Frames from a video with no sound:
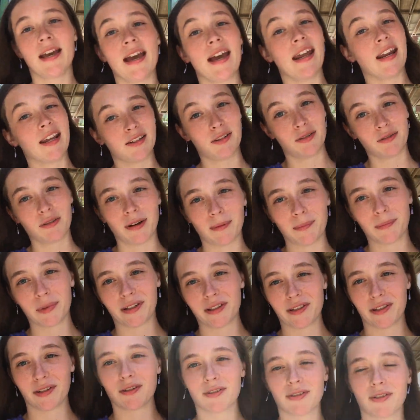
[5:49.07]
and I do have
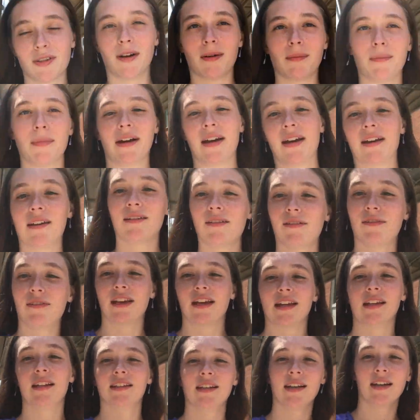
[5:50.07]
blisters on my
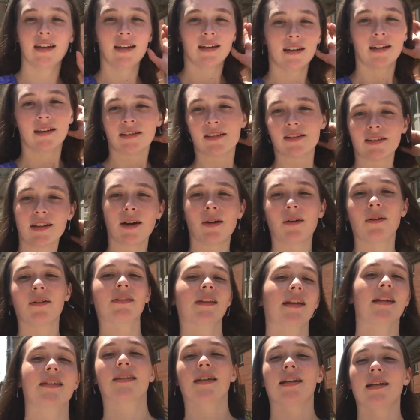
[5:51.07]
feet. So
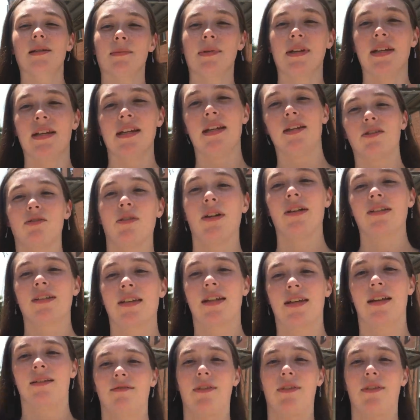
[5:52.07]
that's gonna be an interesting